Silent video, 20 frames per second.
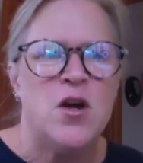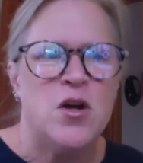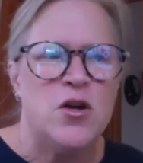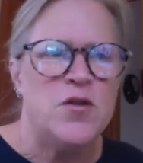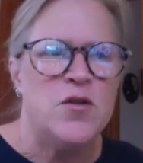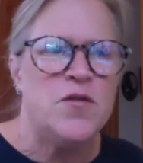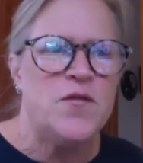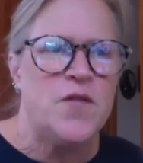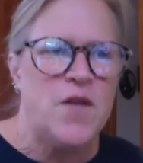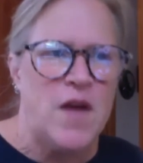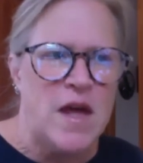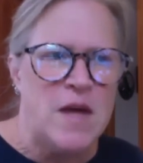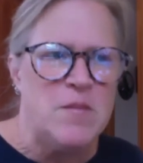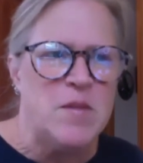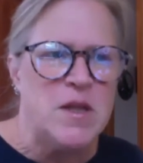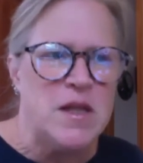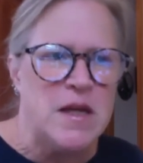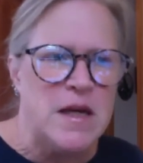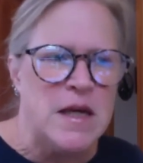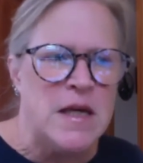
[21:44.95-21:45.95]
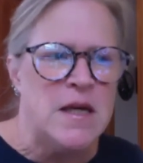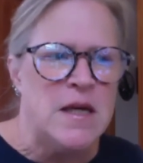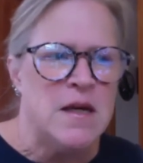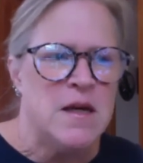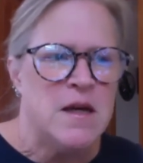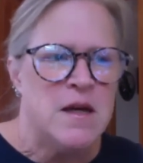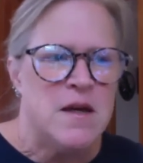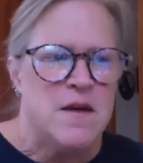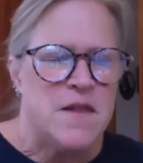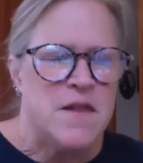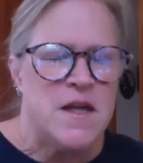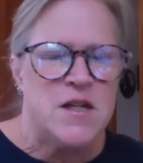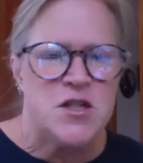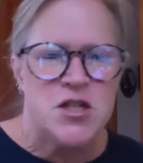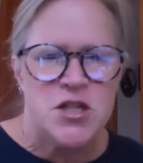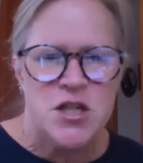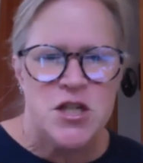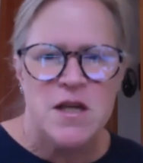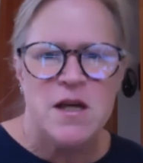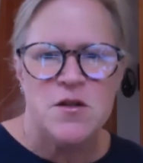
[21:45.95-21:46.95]
her family that
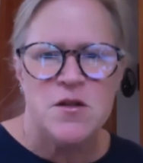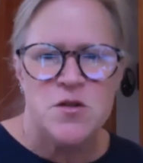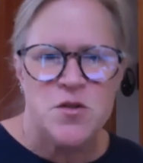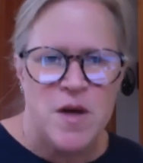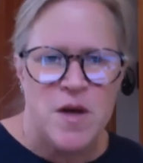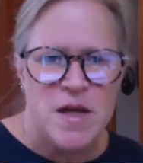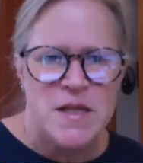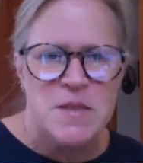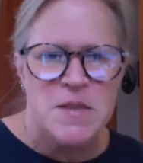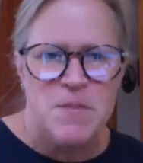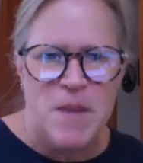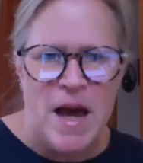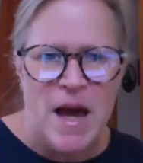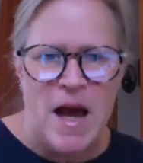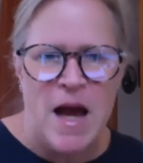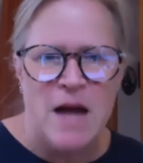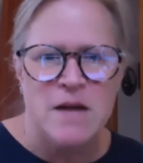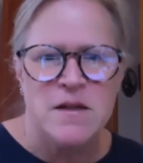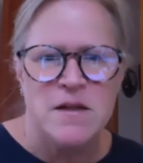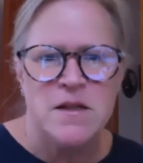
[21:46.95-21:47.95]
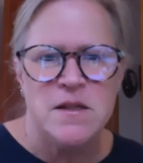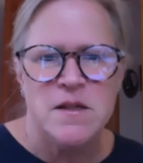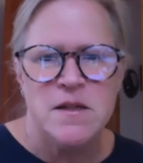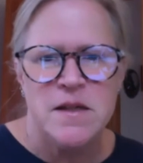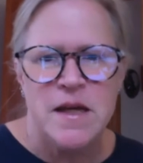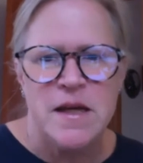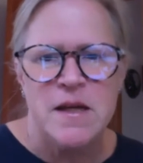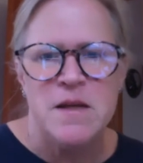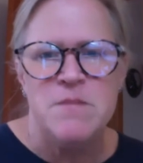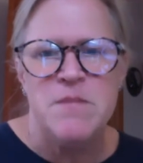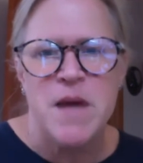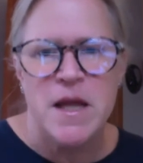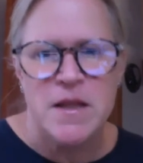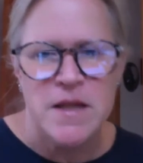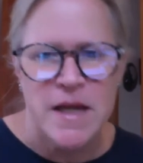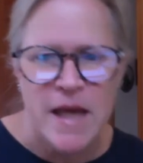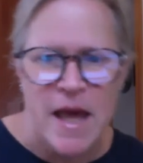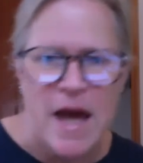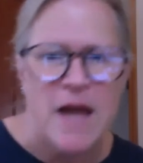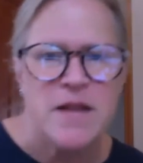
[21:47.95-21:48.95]
she can trace back in
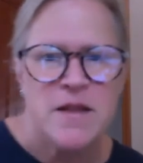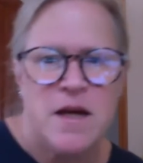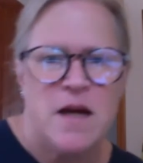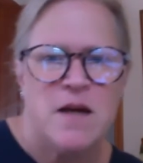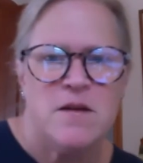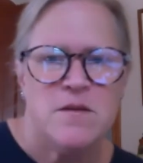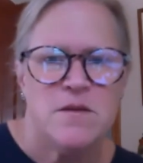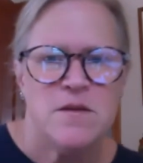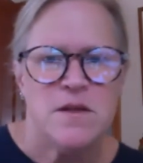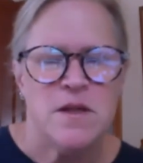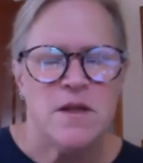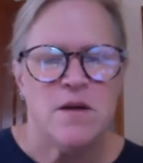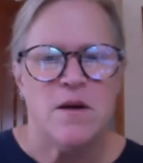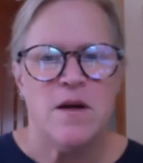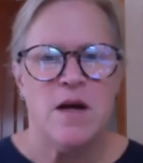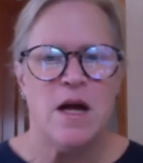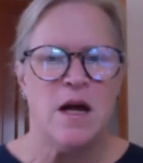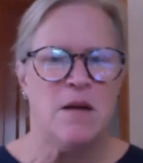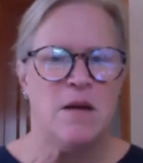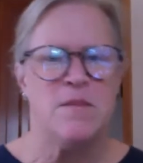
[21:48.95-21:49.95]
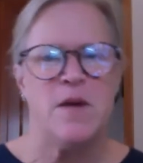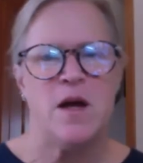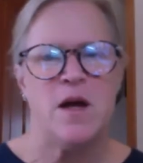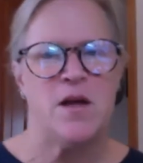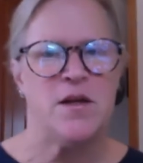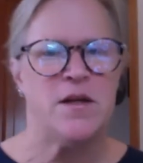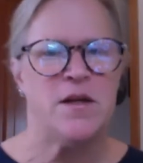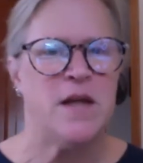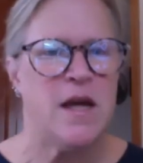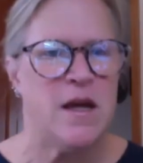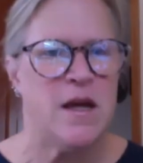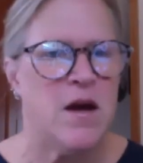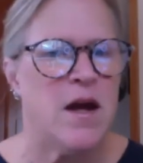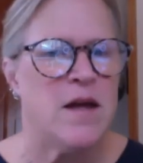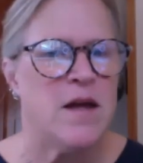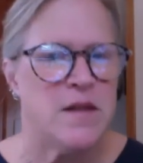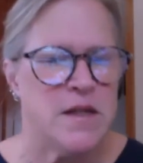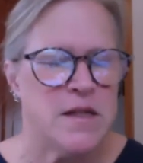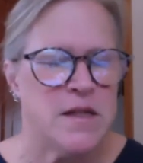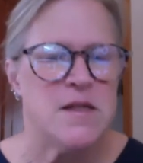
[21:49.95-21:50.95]
Metlakatla uh, um, on Annette
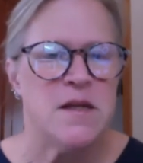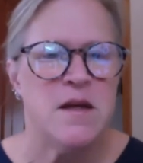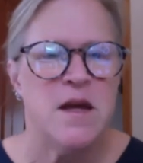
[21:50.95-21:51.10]
Island